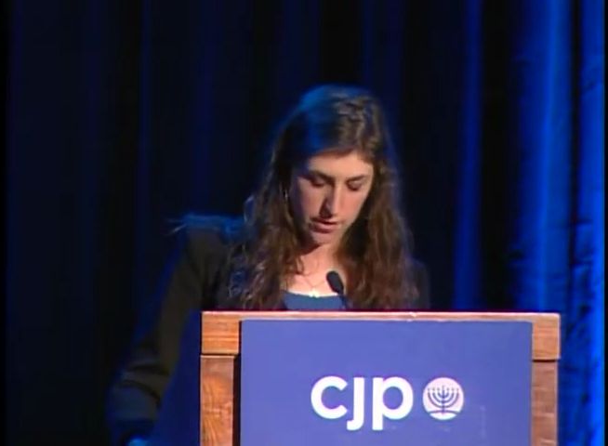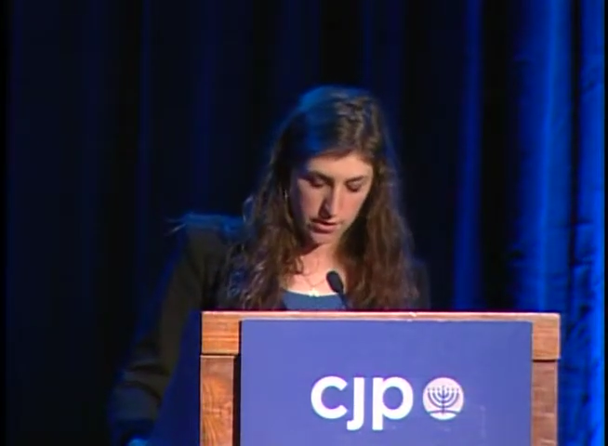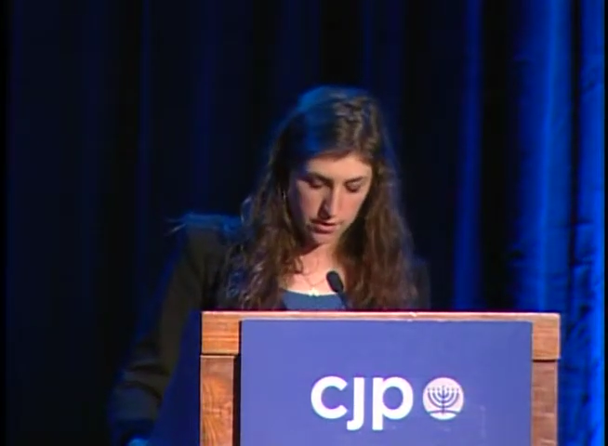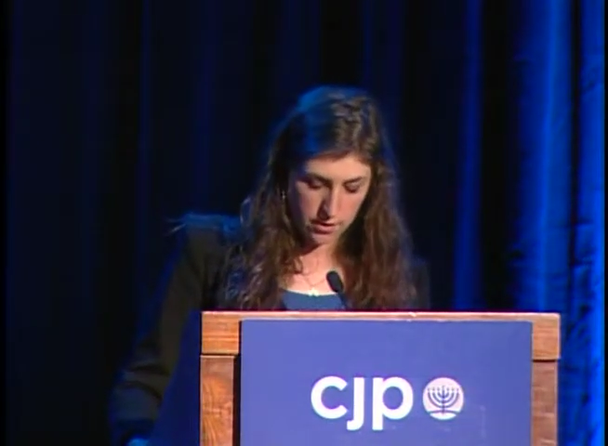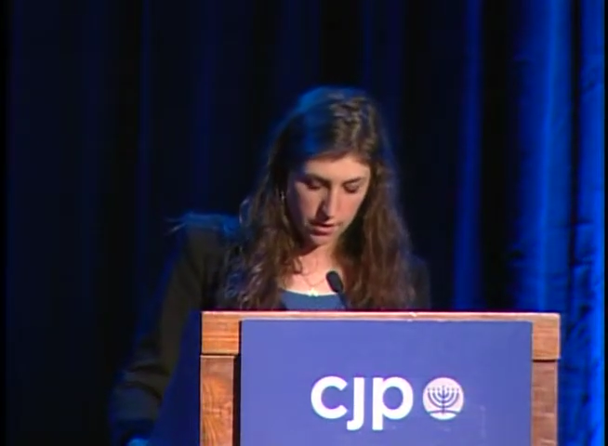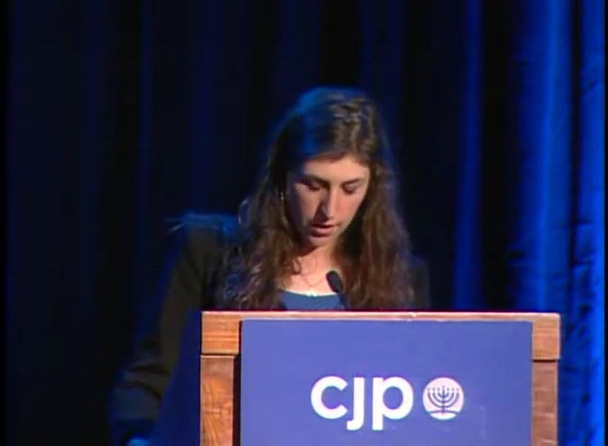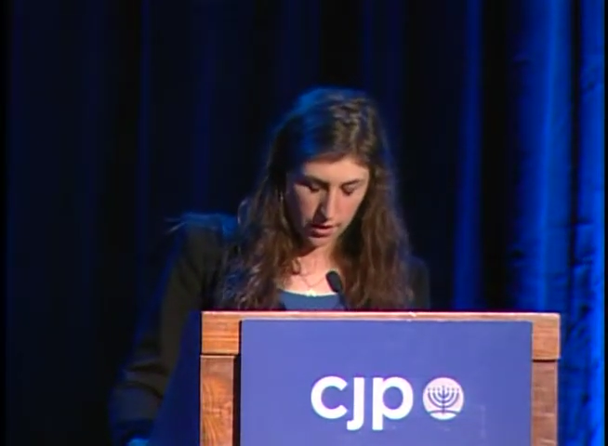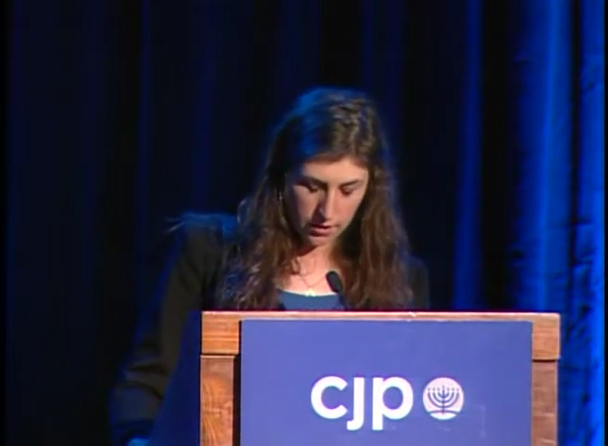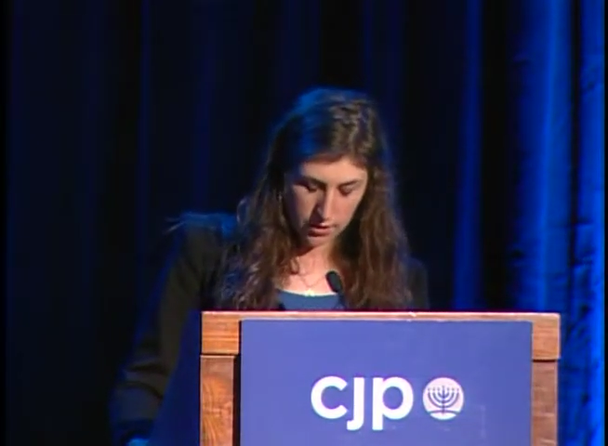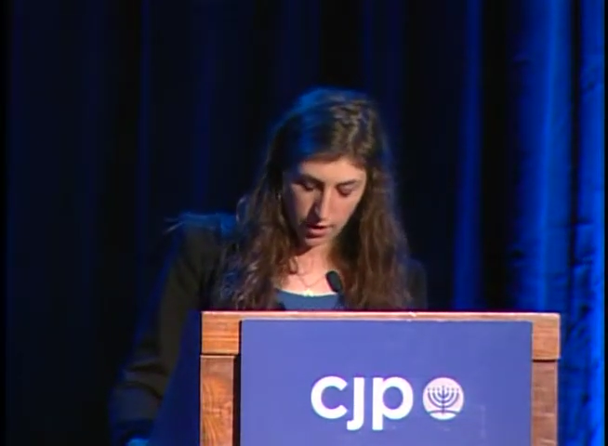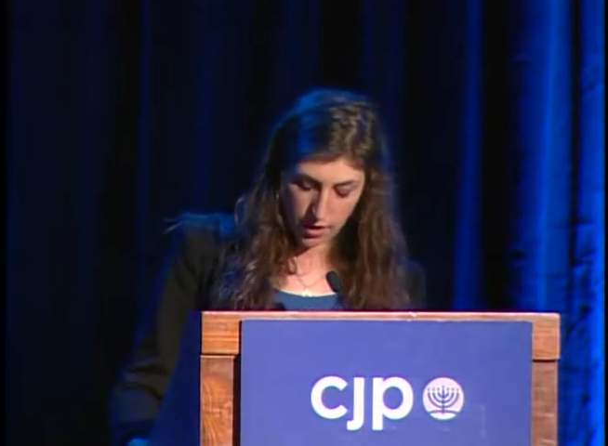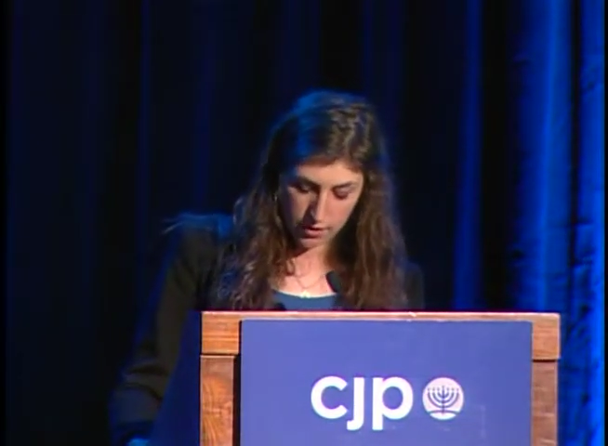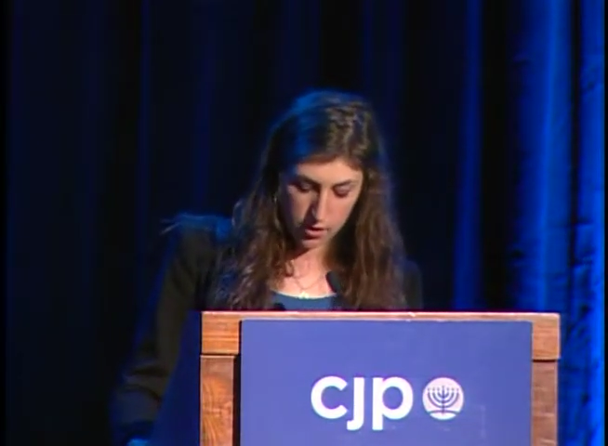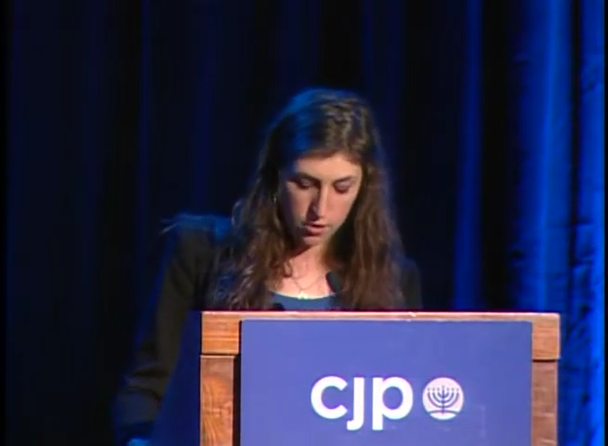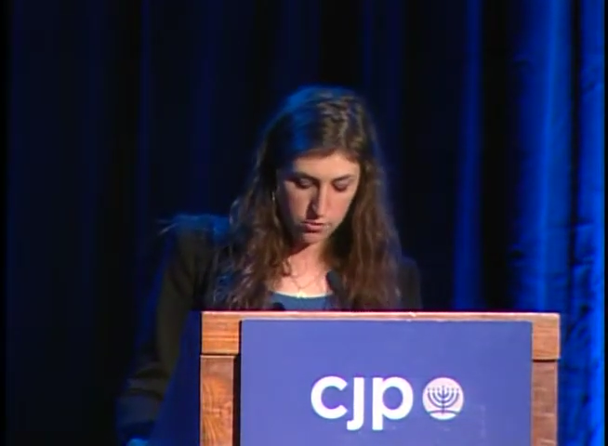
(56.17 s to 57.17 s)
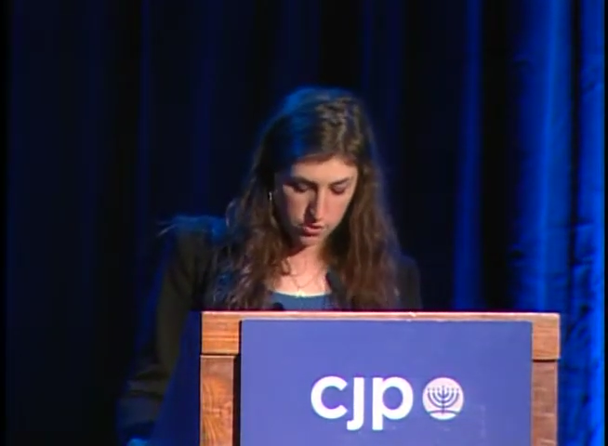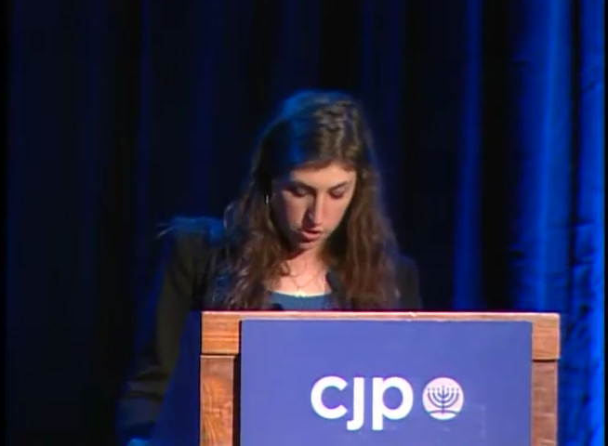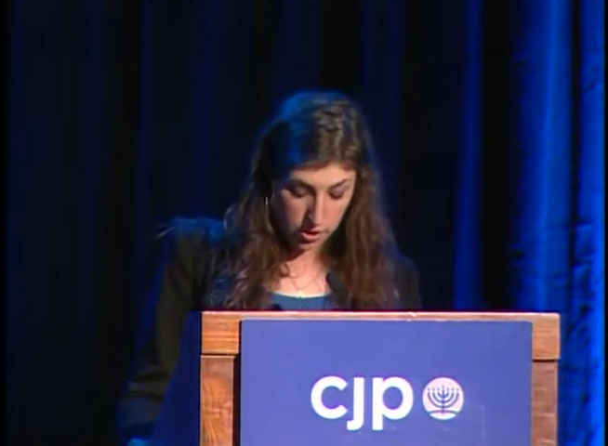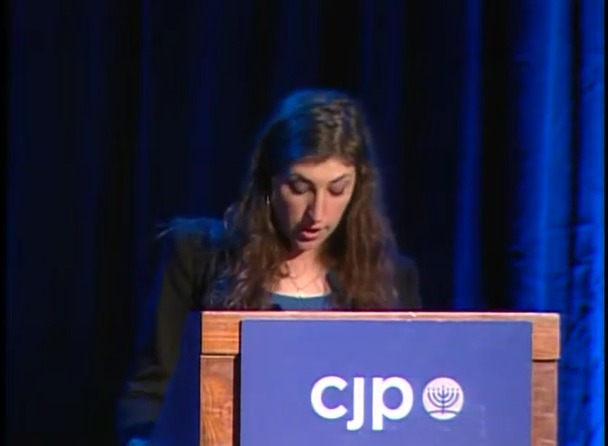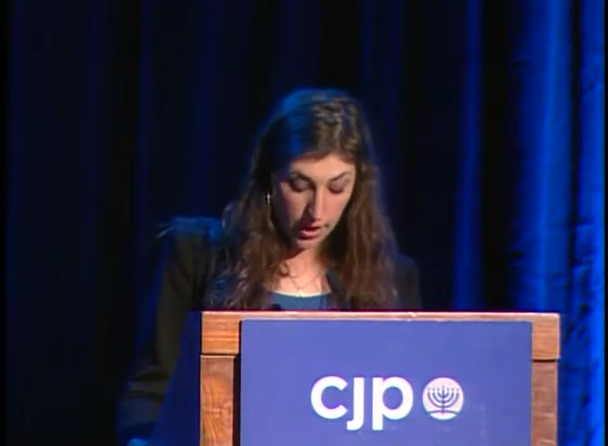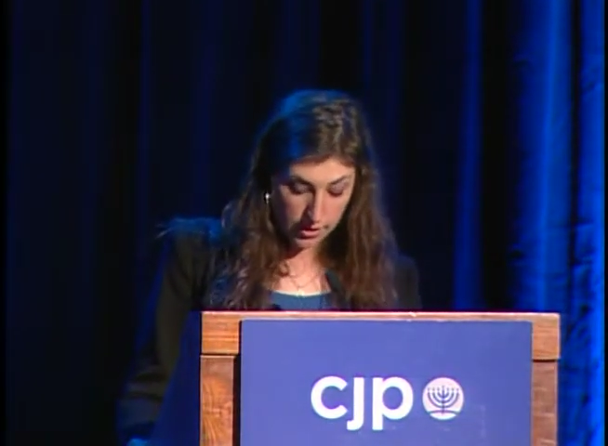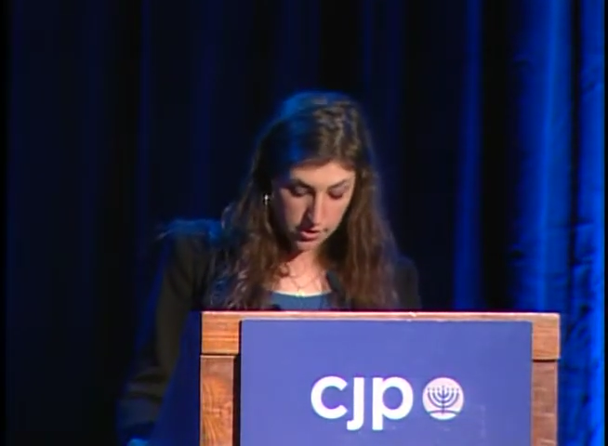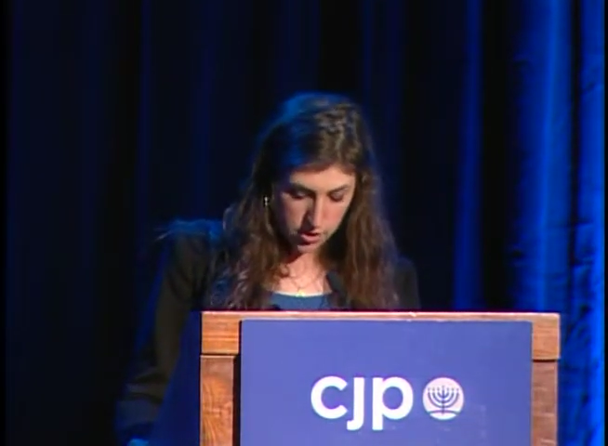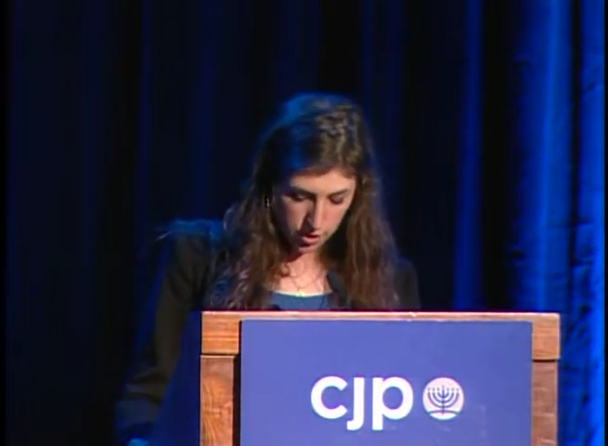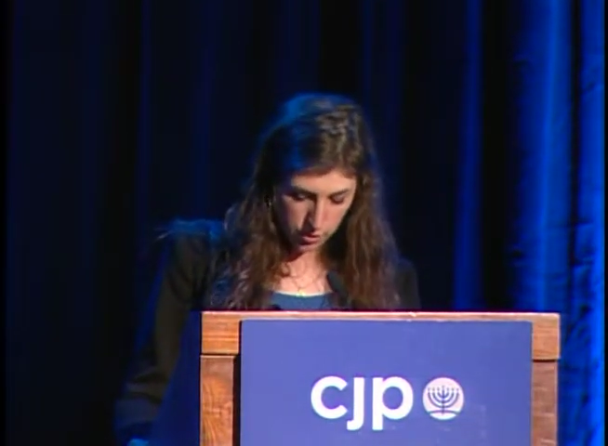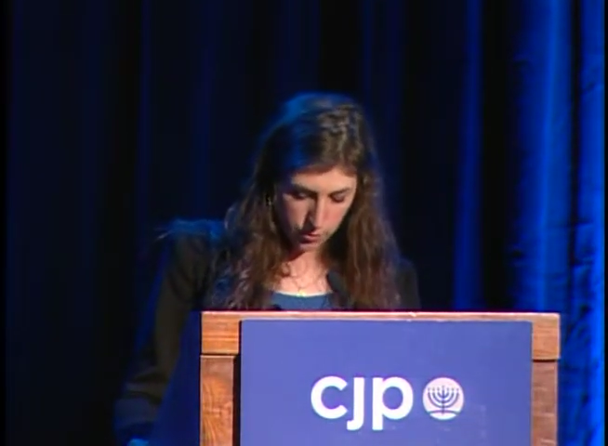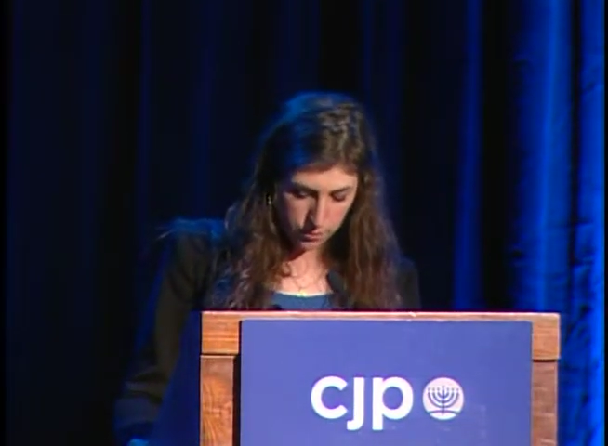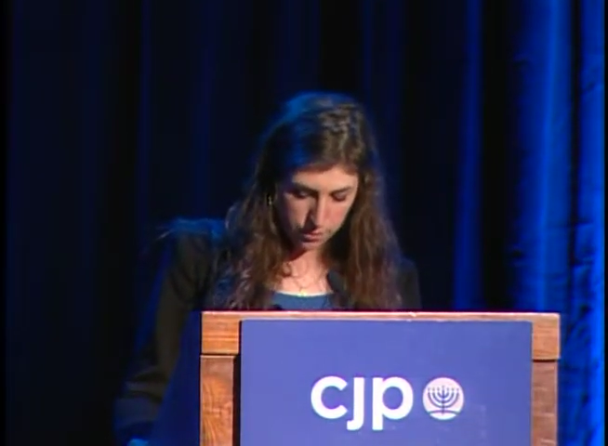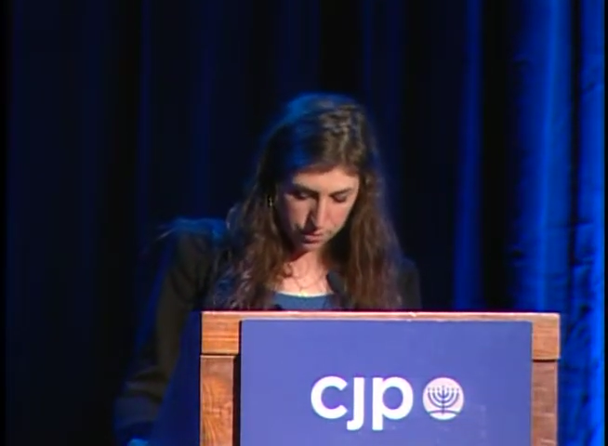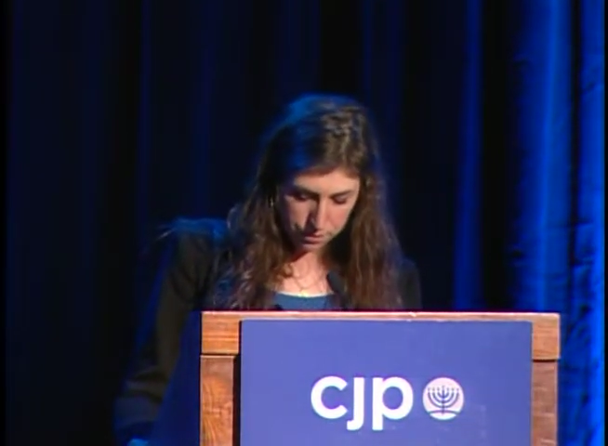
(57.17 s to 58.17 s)
and God knows she had
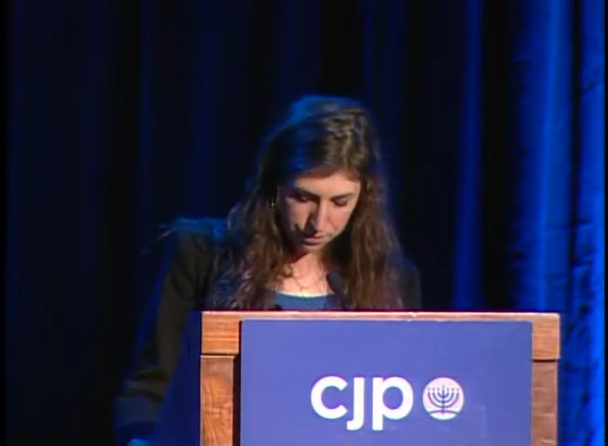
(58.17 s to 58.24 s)
to.